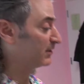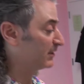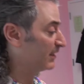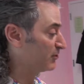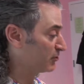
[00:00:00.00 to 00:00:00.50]
at
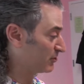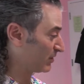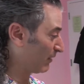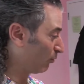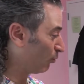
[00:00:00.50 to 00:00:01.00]
the edge, just
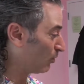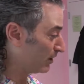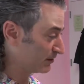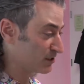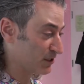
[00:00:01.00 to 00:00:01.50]
that
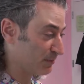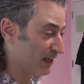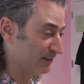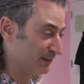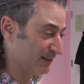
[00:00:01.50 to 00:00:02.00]
one
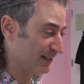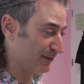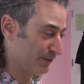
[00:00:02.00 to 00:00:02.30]
spot they